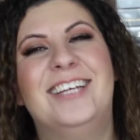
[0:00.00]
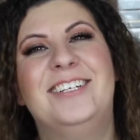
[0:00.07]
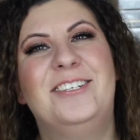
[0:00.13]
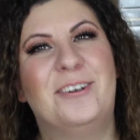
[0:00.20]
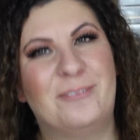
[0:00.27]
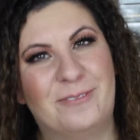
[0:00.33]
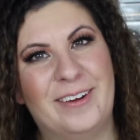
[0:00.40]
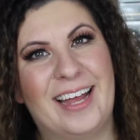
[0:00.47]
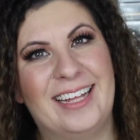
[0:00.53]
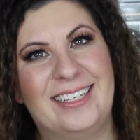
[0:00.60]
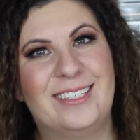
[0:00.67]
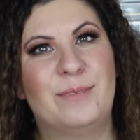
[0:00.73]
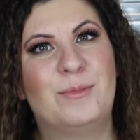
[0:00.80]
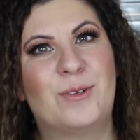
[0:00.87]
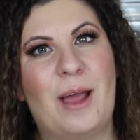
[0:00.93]
don't forget to
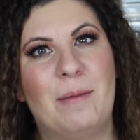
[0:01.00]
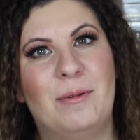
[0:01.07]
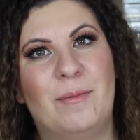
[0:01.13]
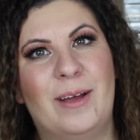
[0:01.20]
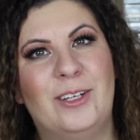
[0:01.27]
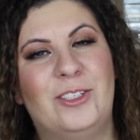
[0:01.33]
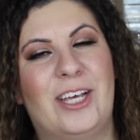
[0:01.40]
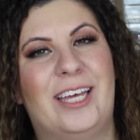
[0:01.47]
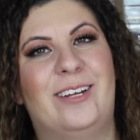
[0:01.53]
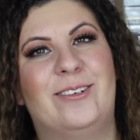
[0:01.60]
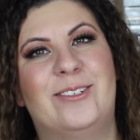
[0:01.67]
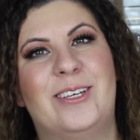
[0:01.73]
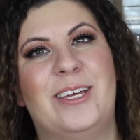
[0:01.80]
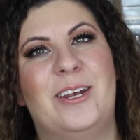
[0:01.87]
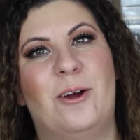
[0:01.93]
subscribe to my channel
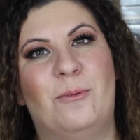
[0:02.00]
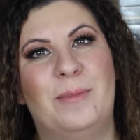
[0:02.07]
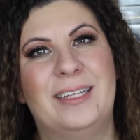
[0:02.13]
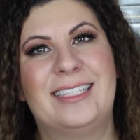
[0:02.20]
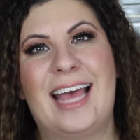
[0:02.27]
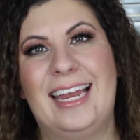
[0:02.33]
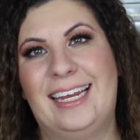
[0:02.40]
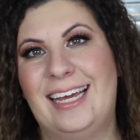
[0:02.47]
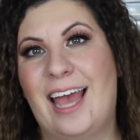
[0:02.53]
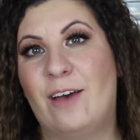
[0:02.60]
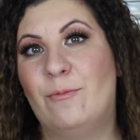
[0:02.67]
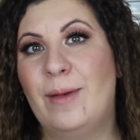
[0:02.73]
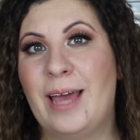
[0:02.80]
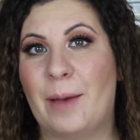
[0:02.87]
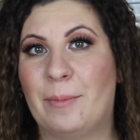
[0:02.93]
so you don't miss any
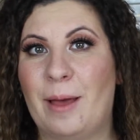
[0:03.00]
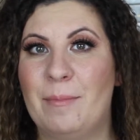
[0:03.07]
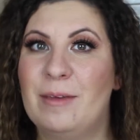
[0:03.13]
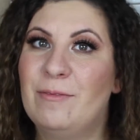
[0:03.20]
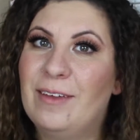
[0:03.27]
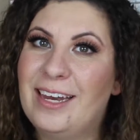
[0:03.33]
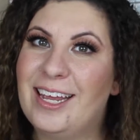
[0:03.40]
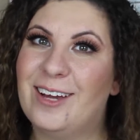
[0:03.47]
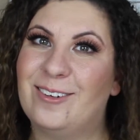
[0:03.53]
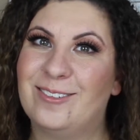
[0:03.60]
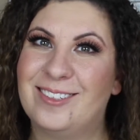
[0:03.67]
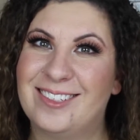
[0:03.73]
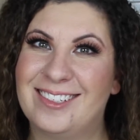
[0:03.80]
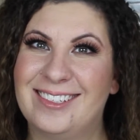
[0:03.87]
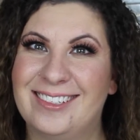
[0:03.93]
of my upcoming
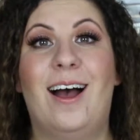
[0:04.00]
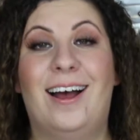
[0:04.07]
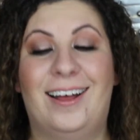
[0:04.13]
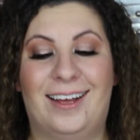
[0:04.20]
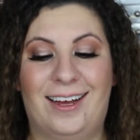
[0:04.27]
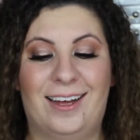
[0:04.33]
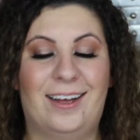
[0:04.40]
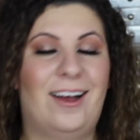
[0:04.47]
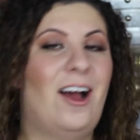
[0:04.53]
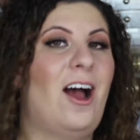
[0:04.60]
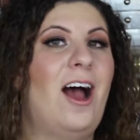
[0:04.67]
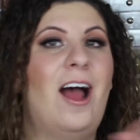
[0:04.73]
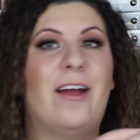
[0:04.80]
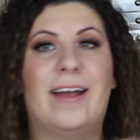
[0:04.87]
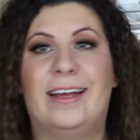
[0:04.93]
videos.
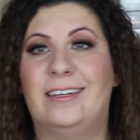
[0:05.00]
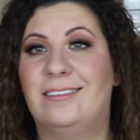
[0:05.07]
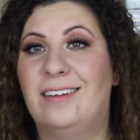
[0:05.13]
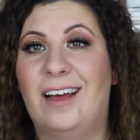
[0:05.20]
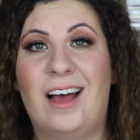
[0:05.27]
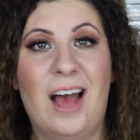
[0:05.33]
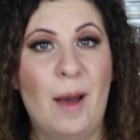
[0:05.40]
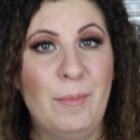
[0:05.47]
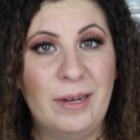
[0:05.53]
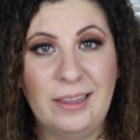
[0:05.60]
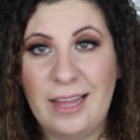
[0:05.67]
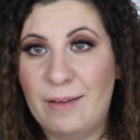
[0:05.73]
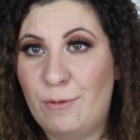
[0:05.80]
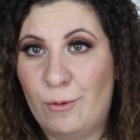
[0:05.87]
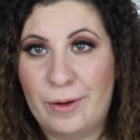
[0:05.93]
Alright, I'm gonna
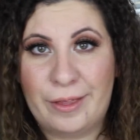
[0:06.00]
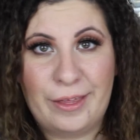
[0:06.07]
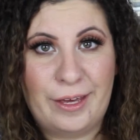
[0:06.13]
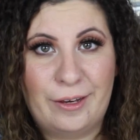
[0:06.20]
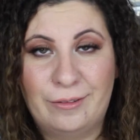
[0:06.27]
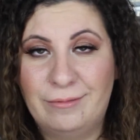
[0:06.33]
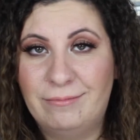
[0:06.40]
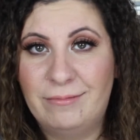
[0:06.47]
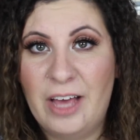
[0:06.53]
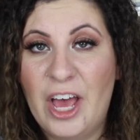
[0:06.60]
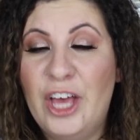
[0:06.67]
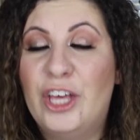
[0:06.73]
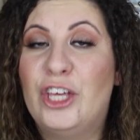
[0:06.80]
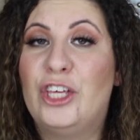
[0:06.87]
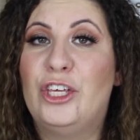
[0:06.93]
level with you.
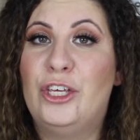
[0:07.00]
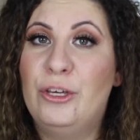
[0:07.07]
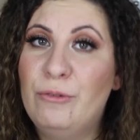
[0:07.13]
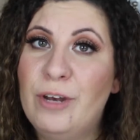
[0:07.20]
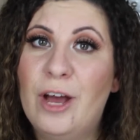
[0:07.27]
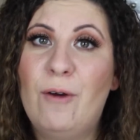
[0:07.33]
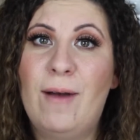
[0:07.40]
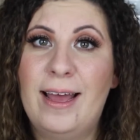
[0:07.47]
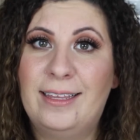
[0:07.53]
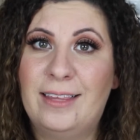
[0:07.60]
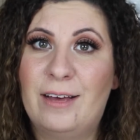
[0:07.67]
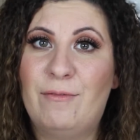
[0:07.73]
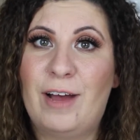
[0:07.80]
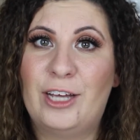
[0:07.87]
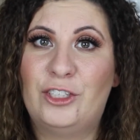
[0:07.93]
You know I
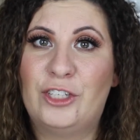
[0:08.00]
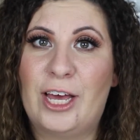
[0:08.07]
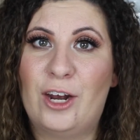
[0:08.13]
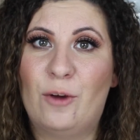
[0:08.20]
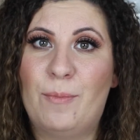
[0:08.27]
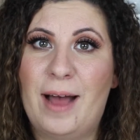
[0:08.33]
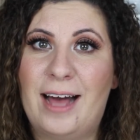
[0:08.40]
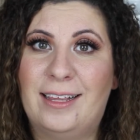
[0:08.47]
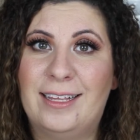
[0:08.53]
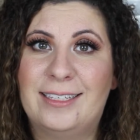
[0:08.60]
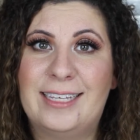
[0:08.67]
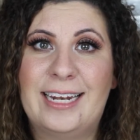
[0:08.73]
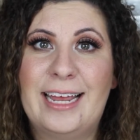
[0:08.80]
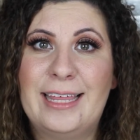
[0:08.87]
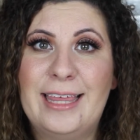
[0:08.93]
love eyeshadow
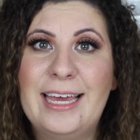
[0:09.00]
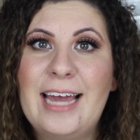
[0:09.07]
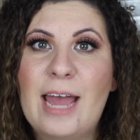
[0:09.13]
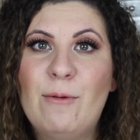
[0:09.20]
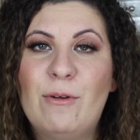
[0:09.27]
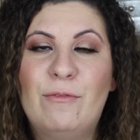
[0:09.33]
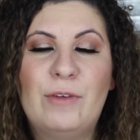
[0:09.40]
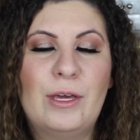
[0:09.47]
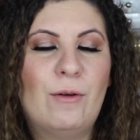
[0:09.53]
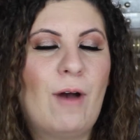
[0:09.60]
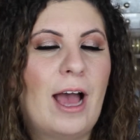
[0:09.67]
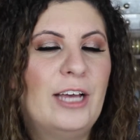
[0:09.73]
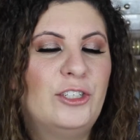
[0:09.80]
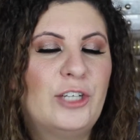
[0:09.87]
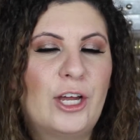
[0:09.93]
palettes, and I think I review
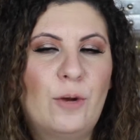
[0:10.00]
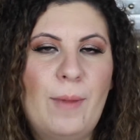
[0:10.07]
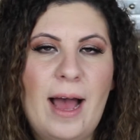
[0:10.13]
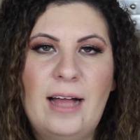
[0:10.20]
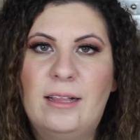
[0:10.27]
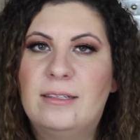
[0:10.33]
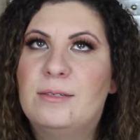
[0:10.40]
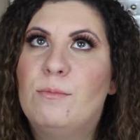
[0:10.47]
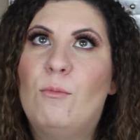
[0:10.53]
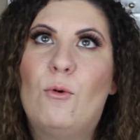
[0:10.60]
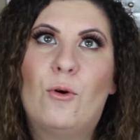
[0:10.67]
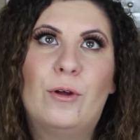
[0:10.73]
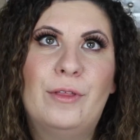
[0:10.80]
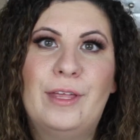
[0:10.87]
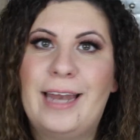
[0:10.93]
eyeshadow palettes
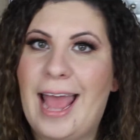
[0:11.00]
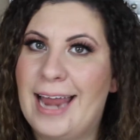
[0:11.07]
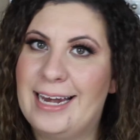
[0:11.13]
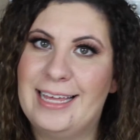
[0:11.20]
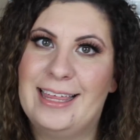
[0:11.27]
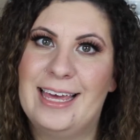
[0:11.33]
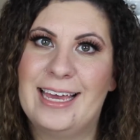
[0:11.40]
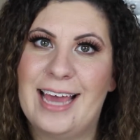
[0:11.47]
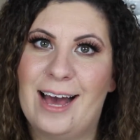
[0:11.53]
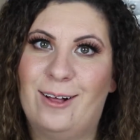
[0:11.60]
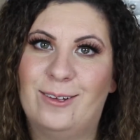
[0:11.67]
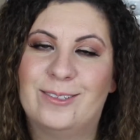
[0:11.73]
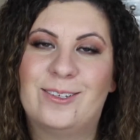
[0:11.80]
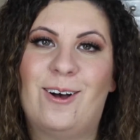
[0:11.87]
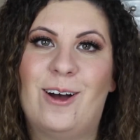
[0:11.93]
more than anything
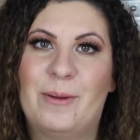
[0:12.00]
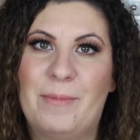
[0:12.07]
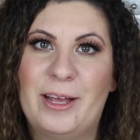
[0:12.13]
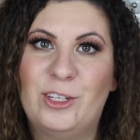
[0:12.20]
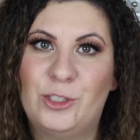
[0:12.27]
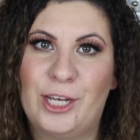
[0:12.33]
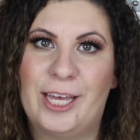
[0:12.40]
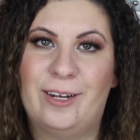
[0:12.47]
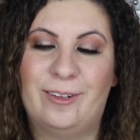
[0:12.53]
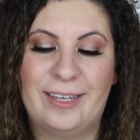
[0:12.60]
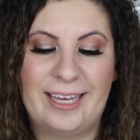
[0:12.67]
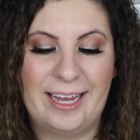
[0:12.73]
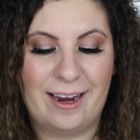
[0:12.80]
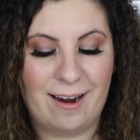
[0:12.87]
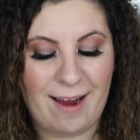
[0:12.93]
else on my channel
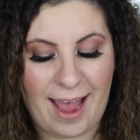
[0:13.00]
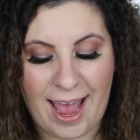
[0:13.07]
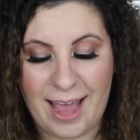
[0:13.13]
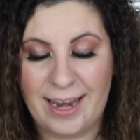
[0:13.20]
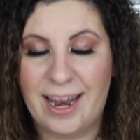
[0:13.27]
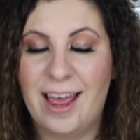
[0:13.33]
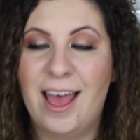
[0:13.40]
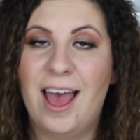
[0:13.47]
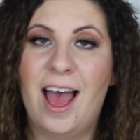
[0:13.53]
here, and